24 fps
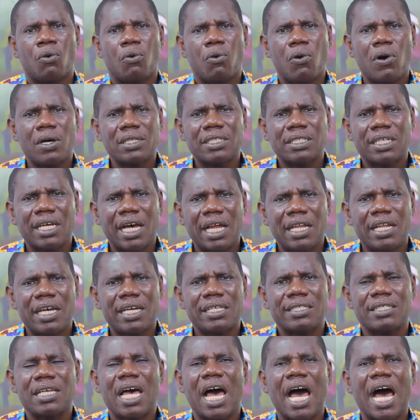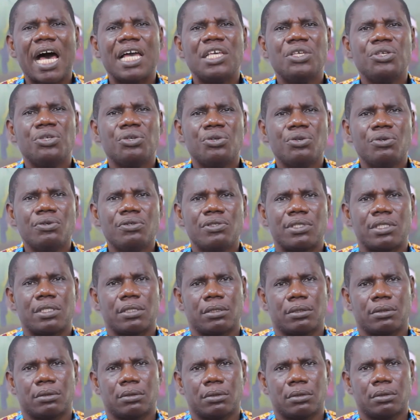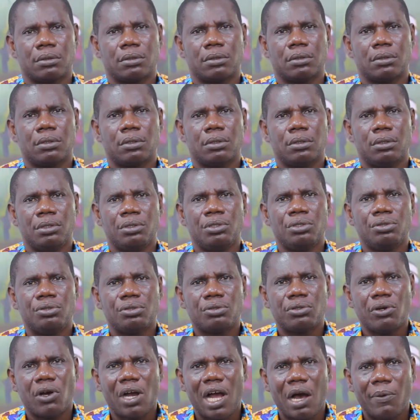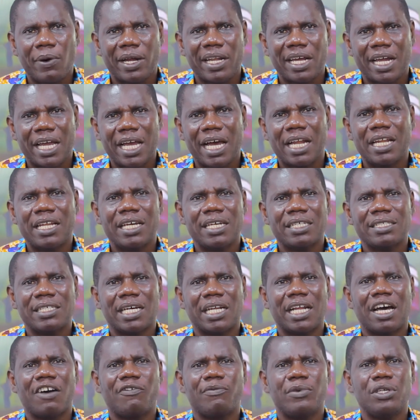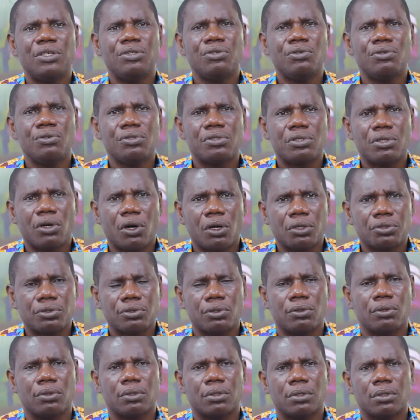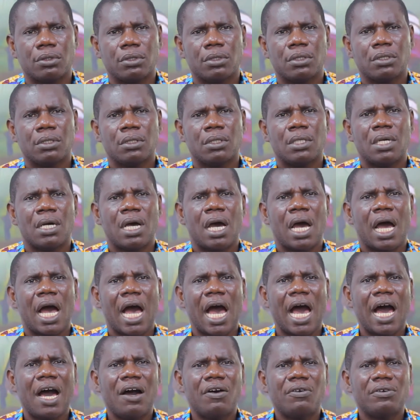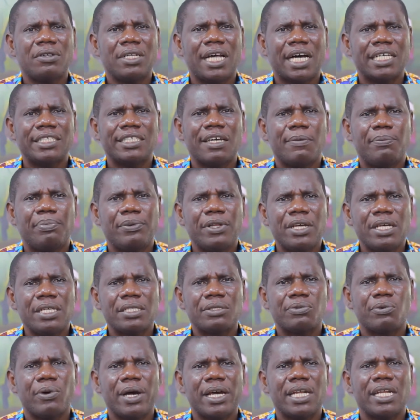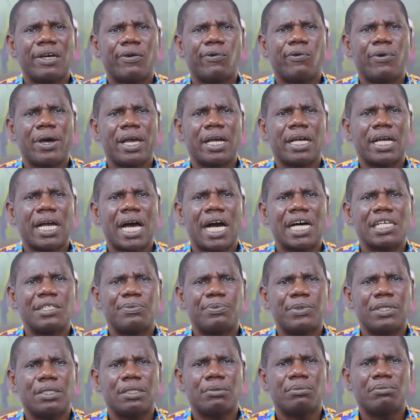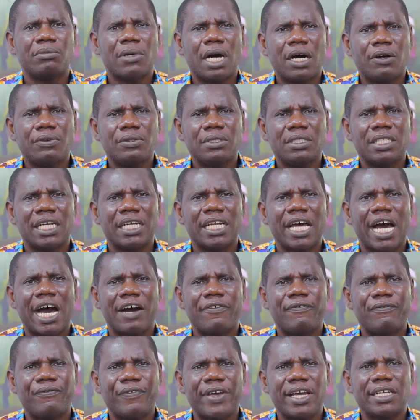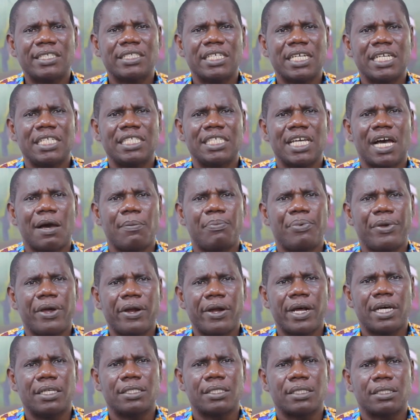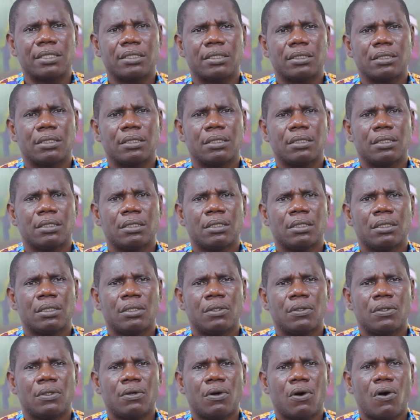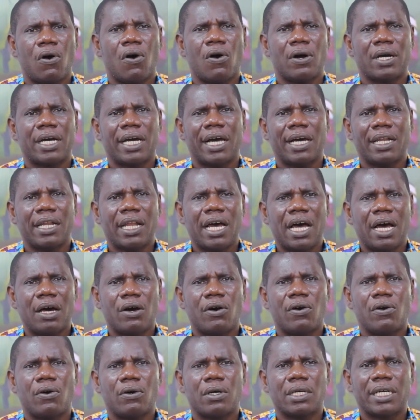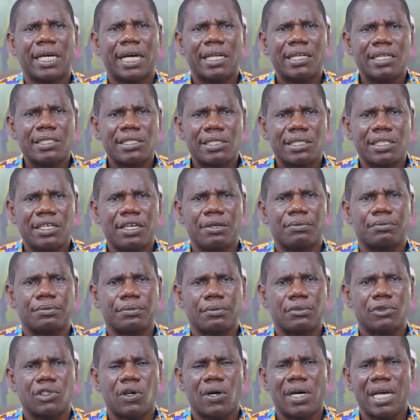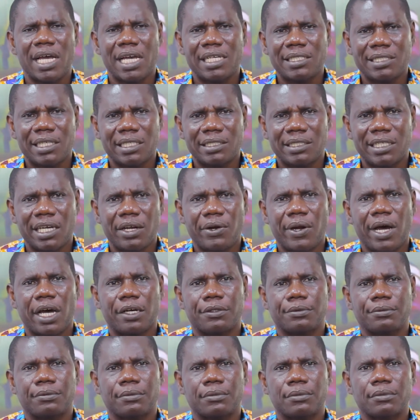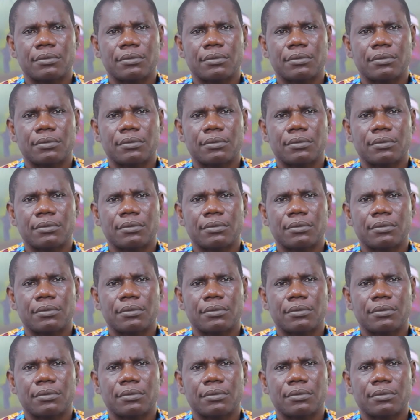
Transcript: What colors are used? You need to talk about the colors that have been used also. How does the place where the work has been mounted affect its appearance or color scheme or etc.?